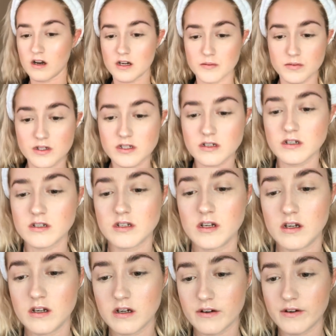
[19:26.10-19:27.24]
And I'm just gonna
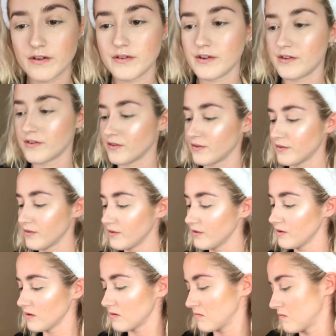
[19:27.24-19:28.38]
take a
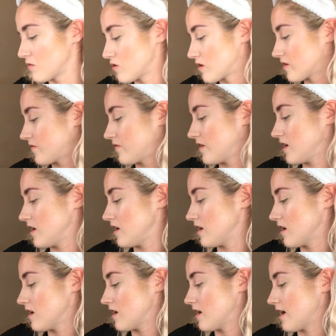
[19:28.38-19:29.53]
little Morphe
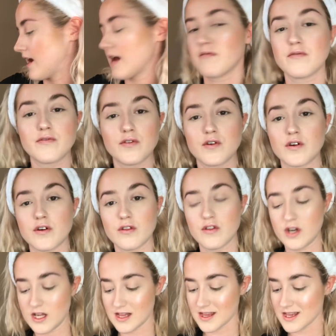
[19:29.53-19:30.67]

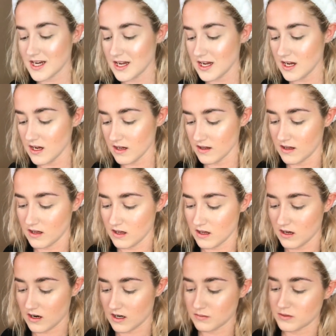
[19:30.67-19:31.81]
M433
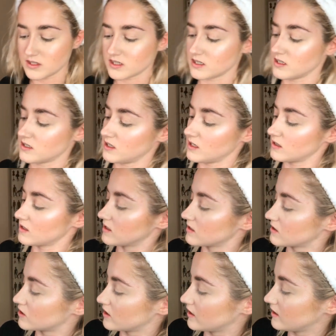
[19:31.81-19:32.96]
and I'm just gonna take this
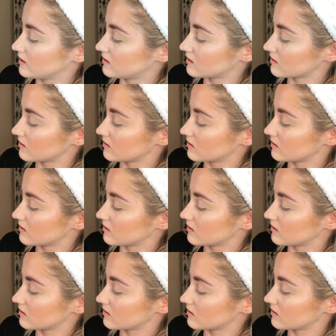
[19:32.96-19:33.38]
shade